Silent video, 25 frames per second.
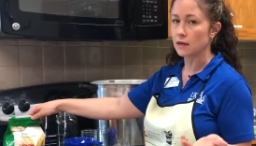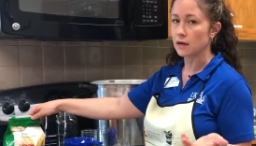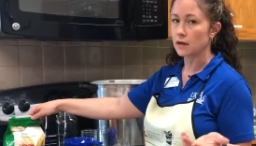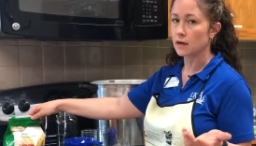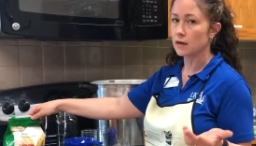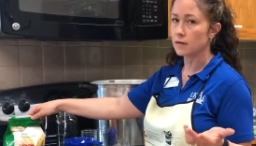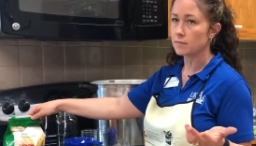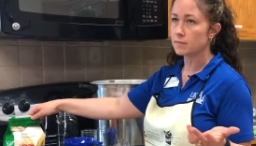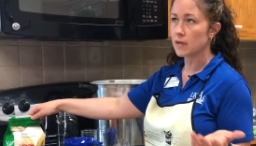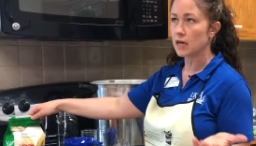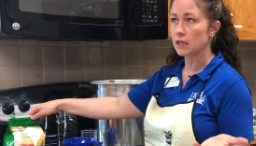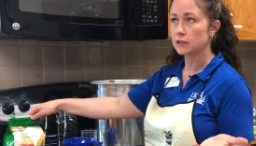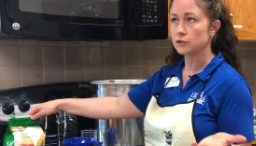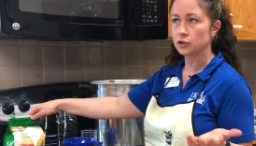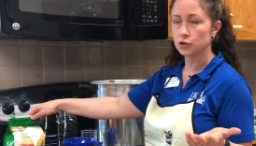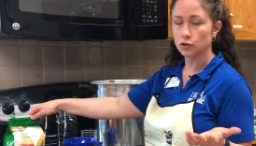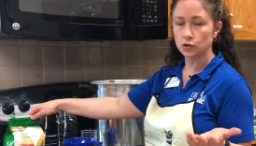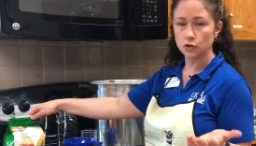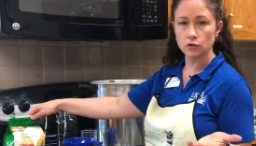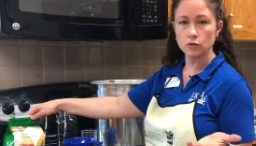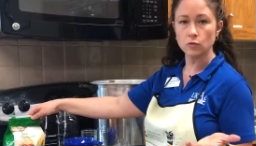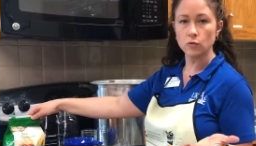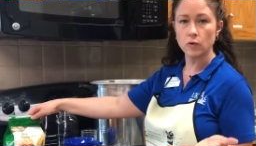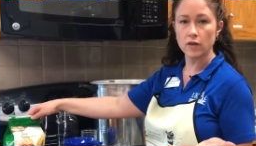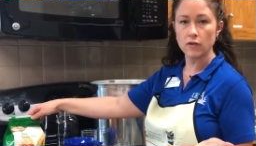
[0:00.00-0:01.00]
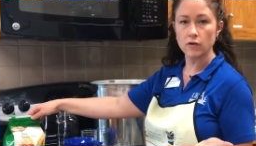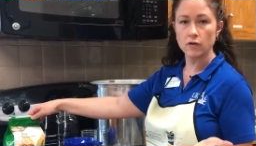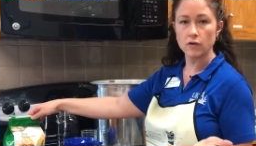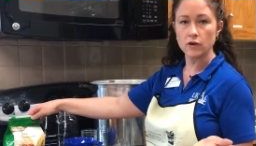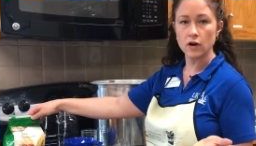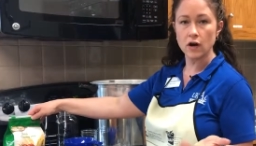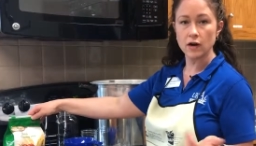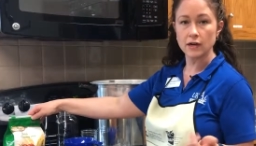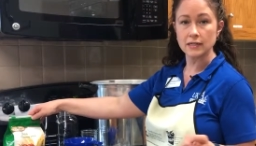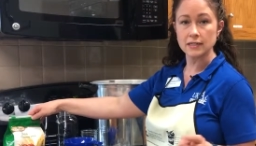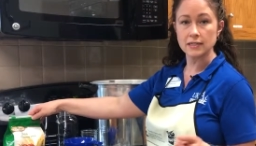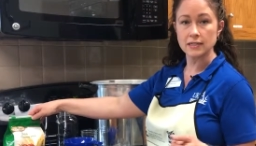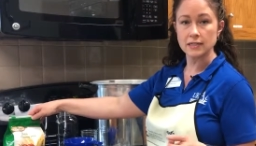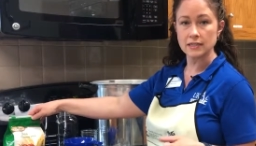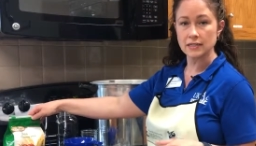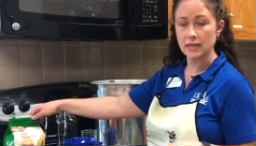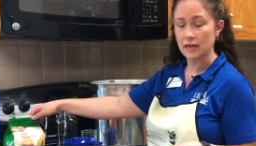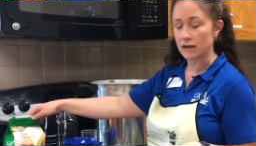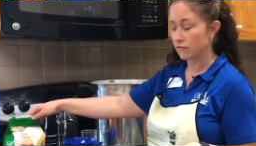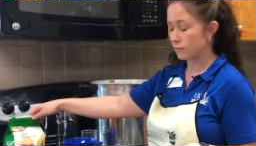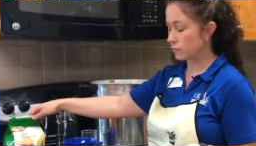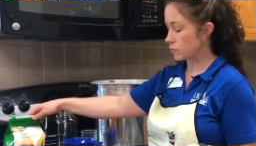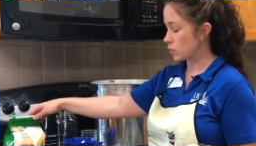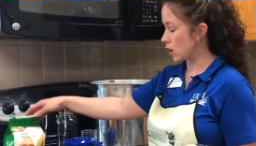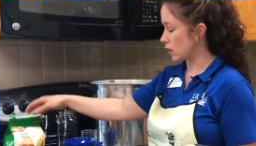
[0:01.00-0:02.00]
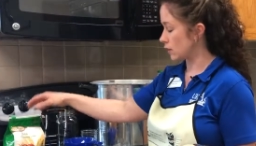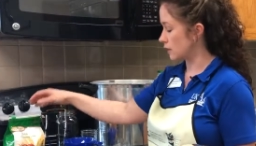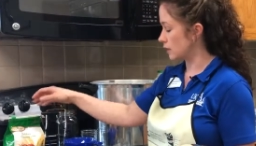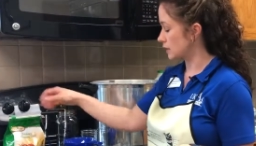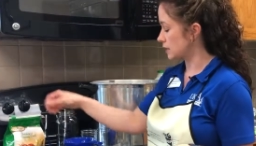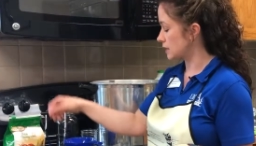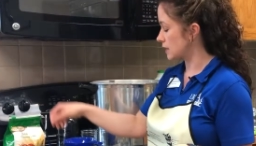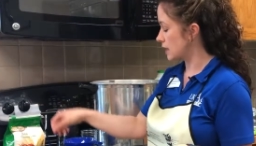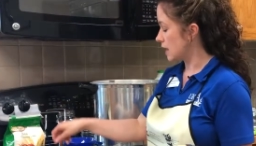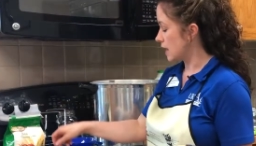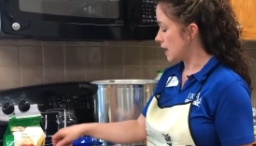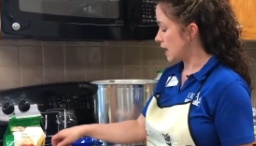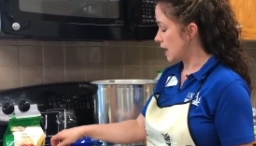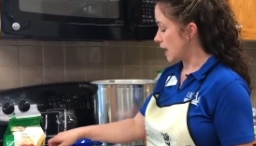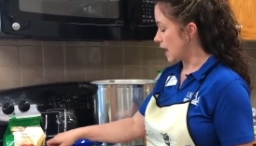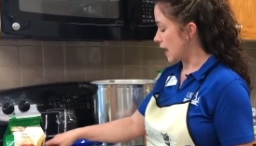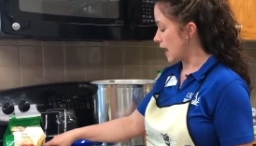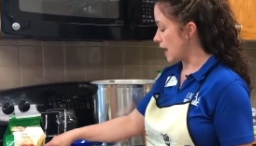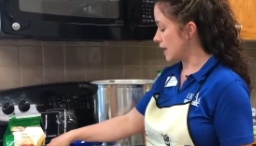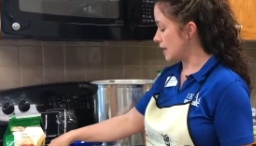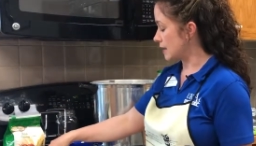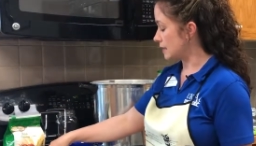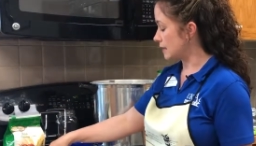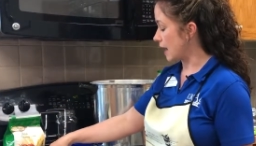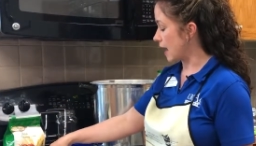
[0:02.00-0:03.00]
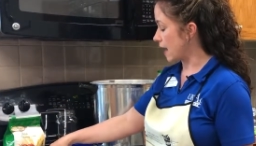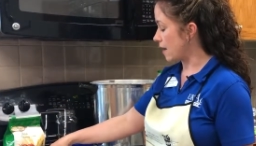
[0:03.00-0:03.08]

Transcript: unsure whether or not it's a safe product. And